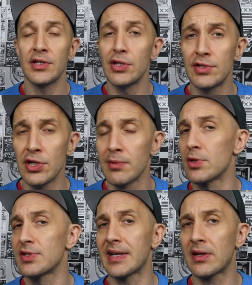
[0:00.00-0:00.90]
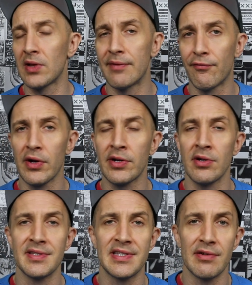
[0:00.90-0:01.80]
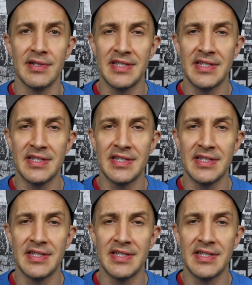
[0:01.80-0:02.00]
YouTubers like Glenn Fricker and Sarah